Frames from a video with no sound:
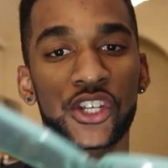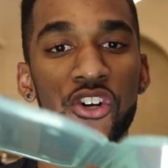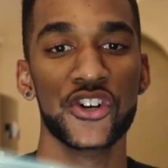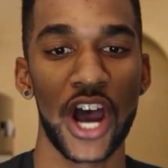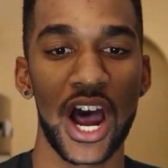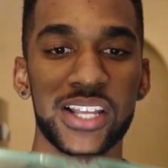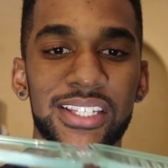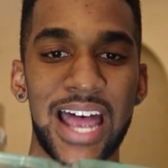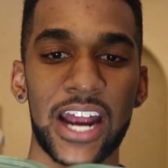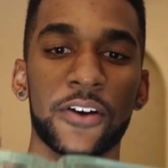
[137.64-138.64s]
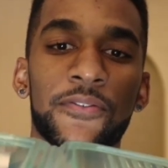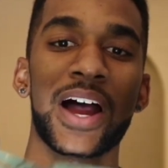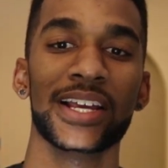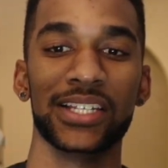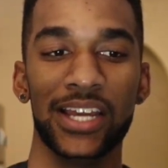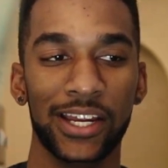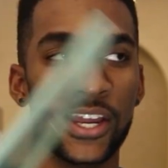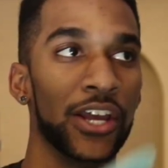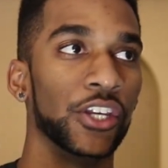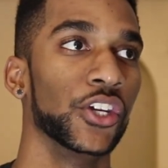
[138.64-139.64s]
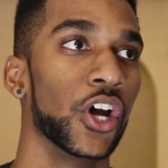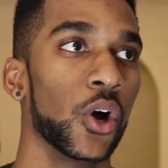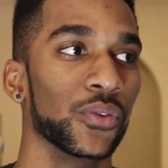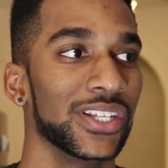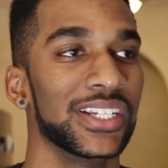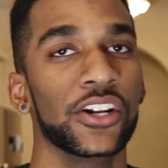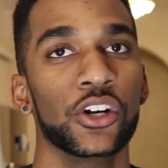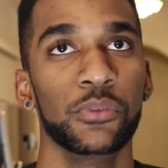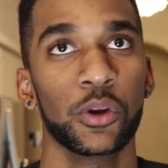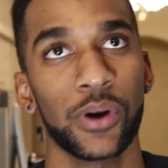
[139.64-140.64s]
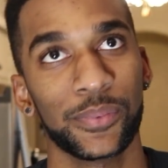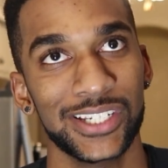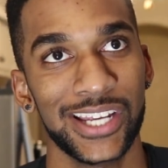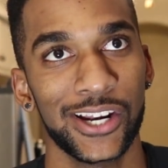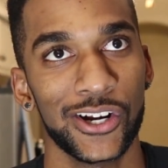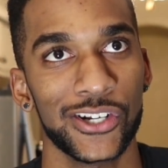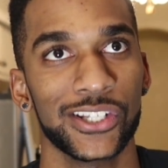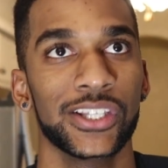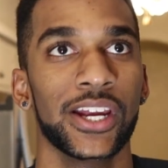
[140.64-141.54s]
You're not sacrificing, you know, the standard meal prep containers.